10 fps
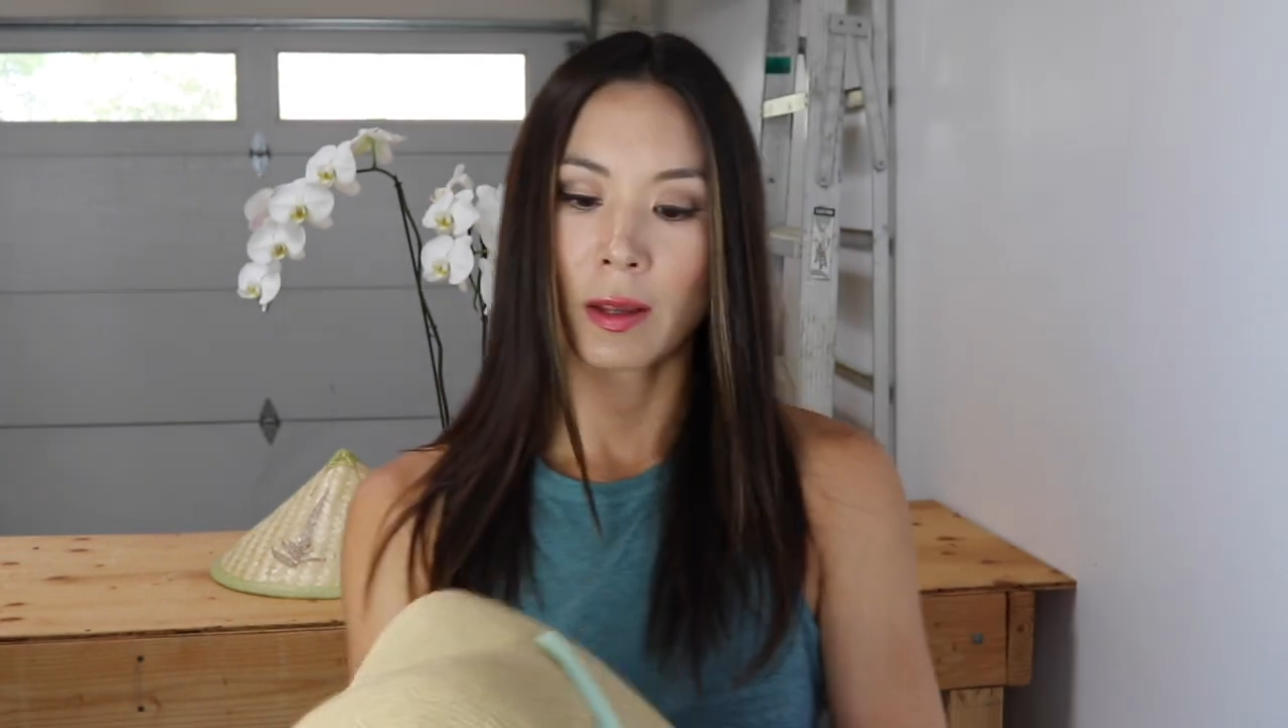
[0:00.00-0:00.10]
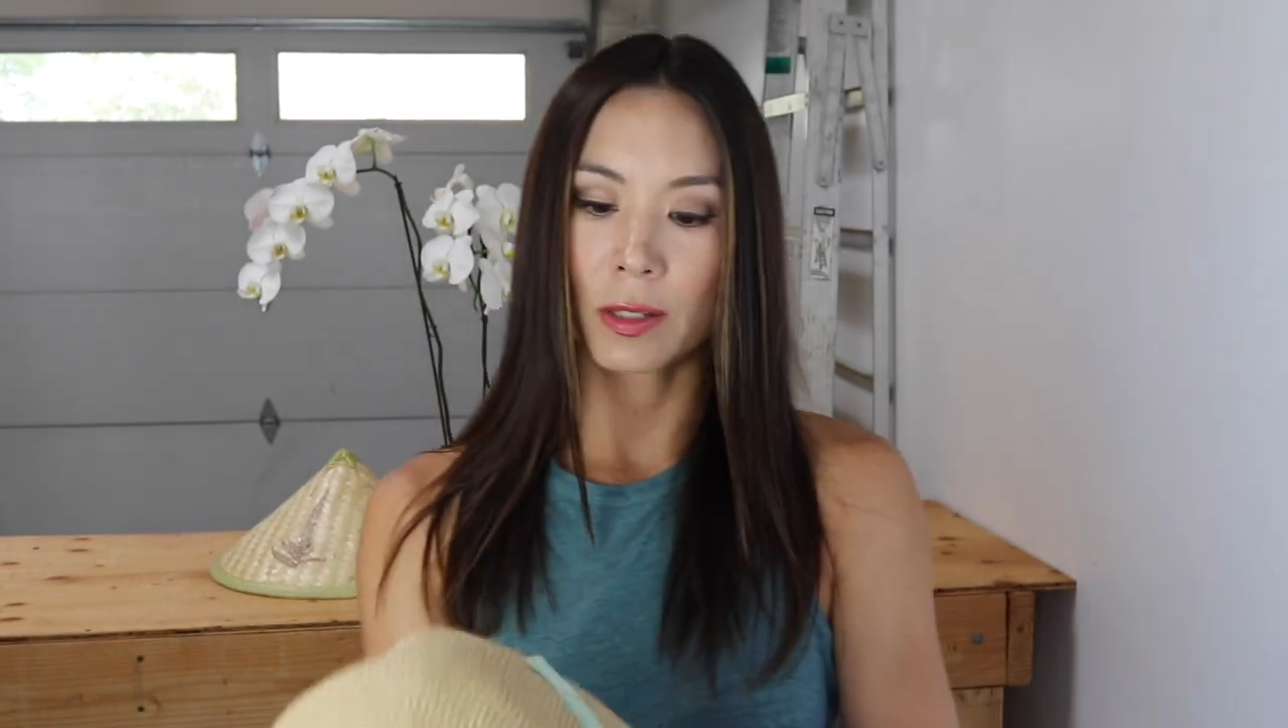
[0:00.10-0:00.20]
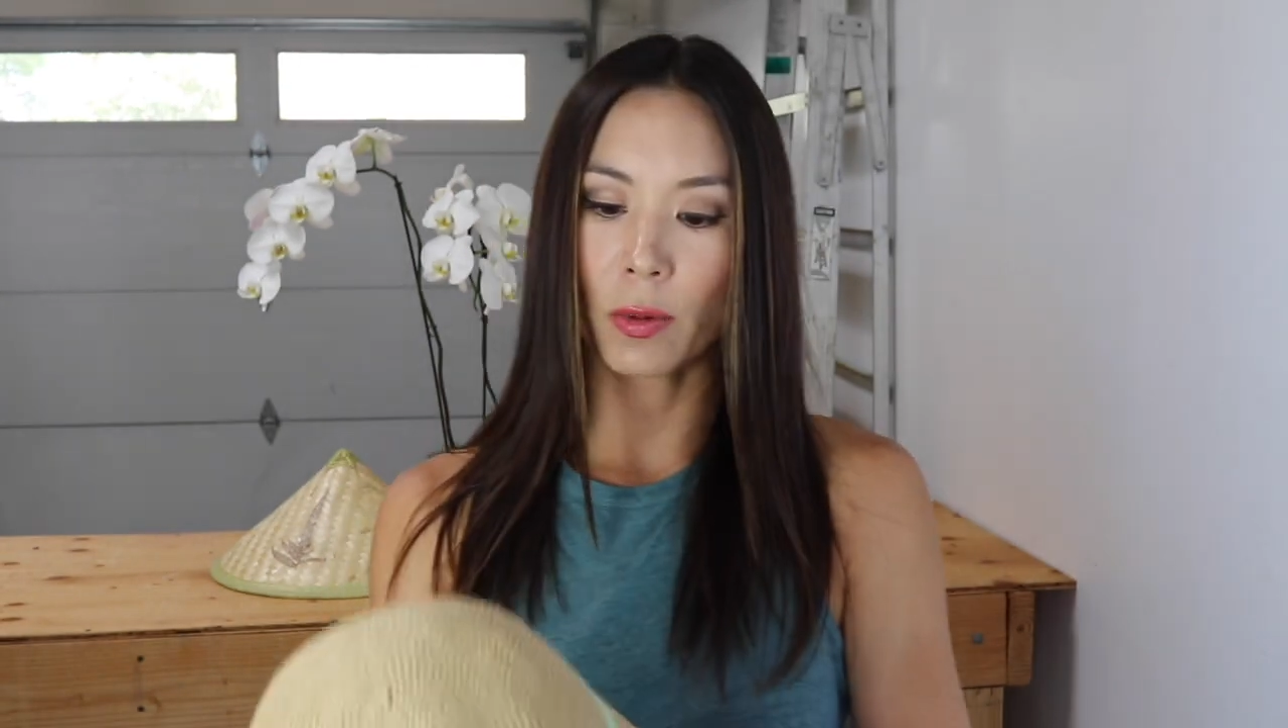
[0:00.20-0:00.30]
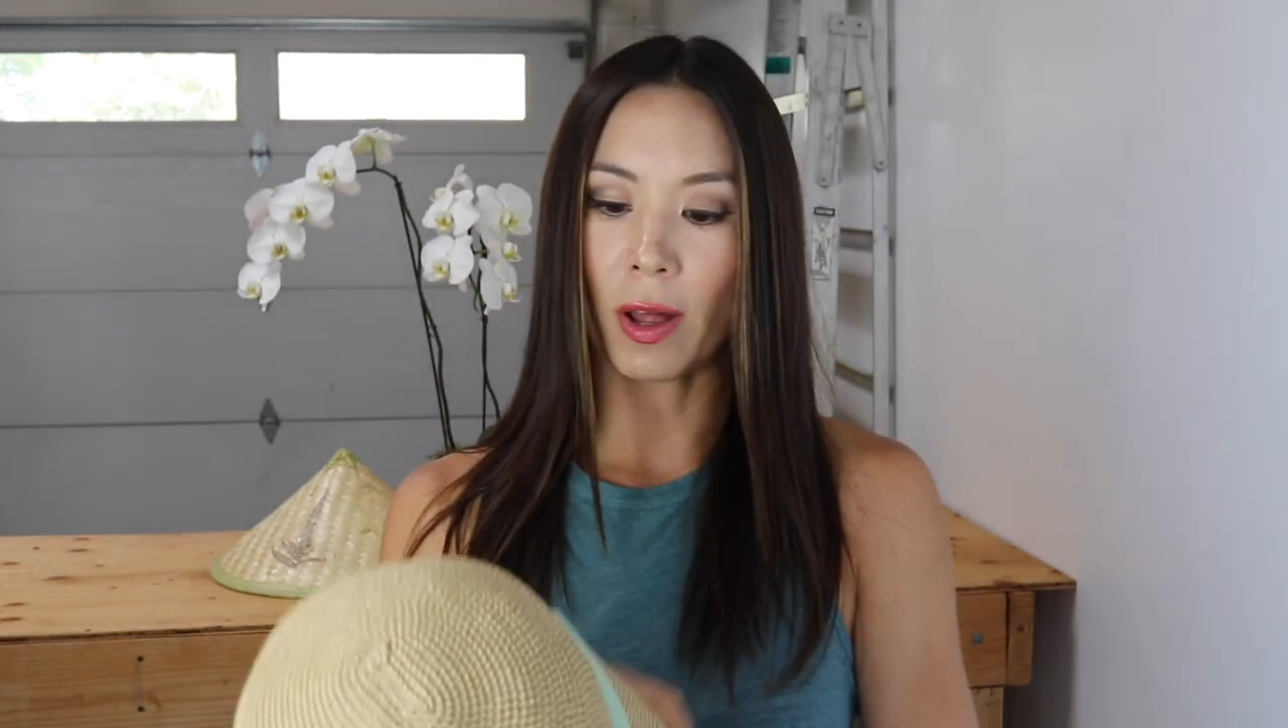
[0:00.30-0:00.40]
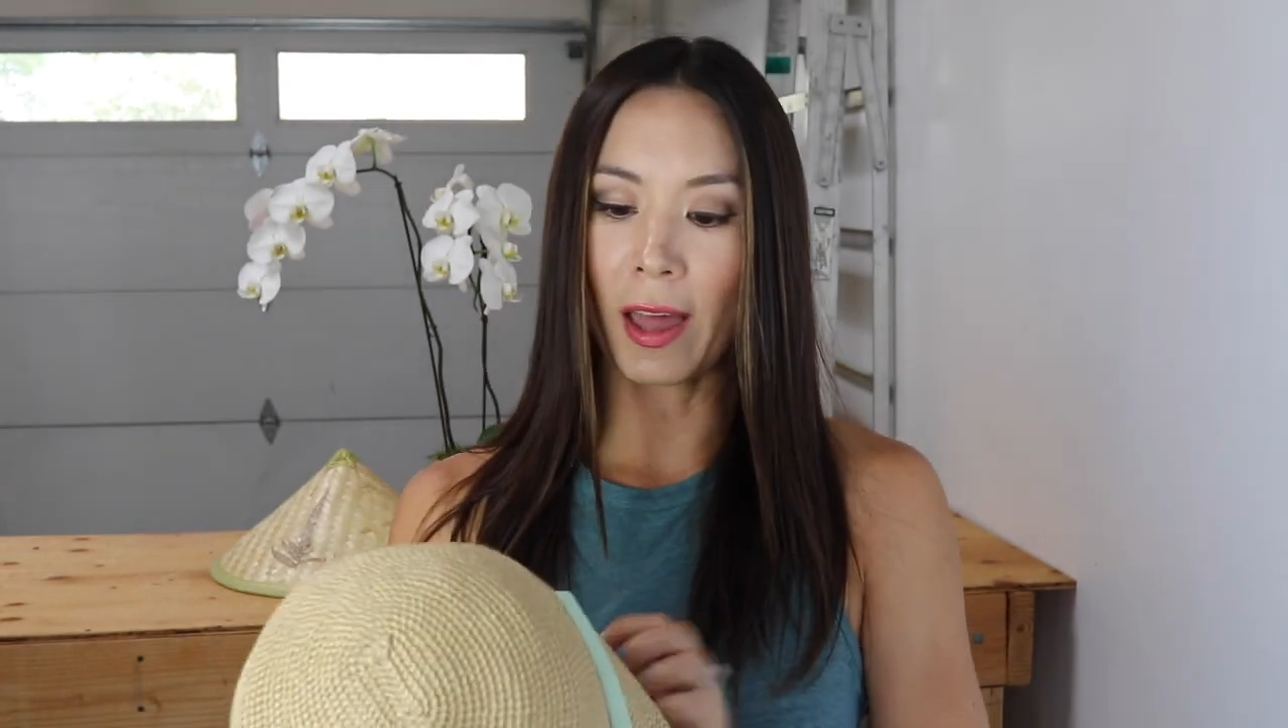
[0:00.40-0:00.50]

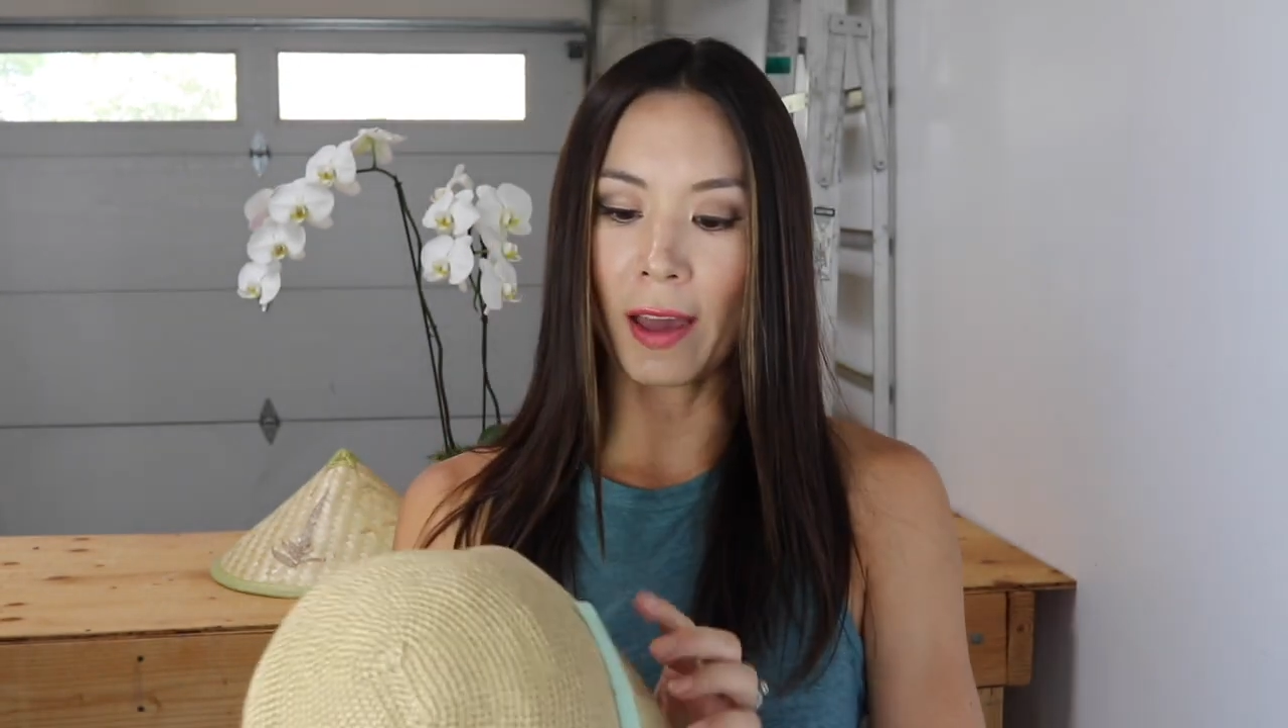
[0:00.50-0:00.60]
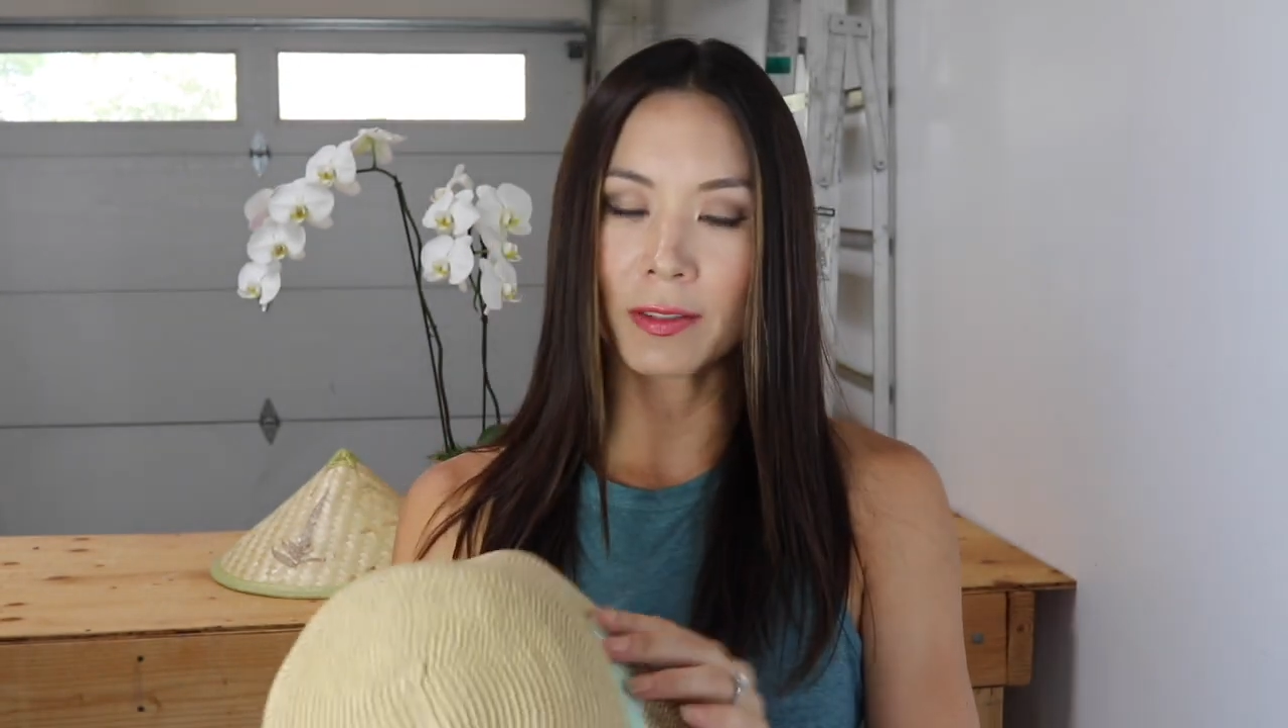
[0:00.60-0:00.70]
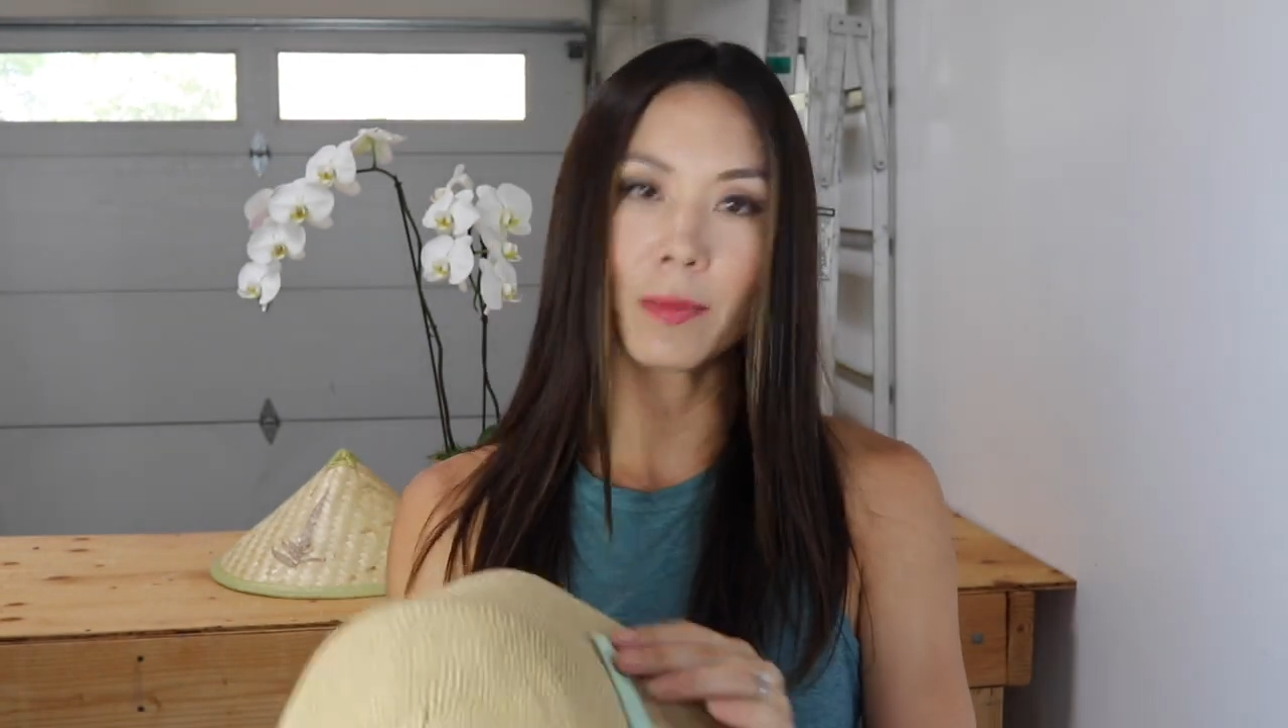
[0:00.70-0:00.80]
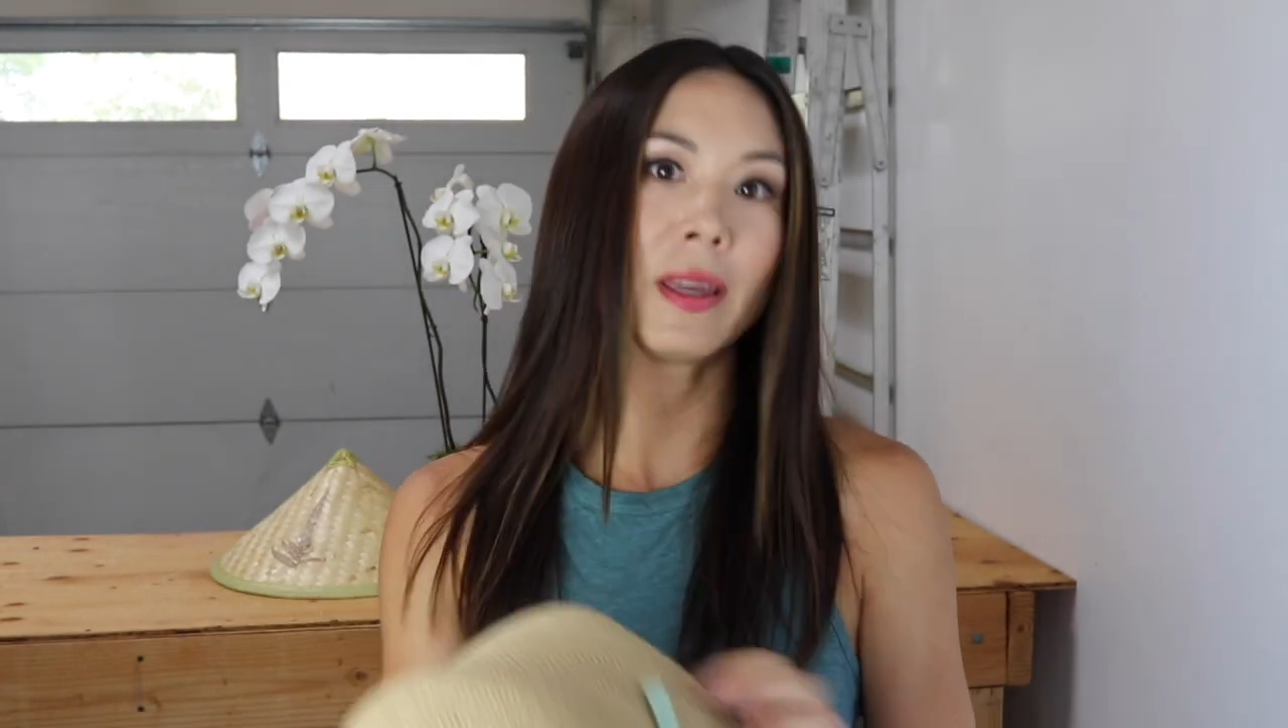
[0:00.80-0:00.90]
So I'll have to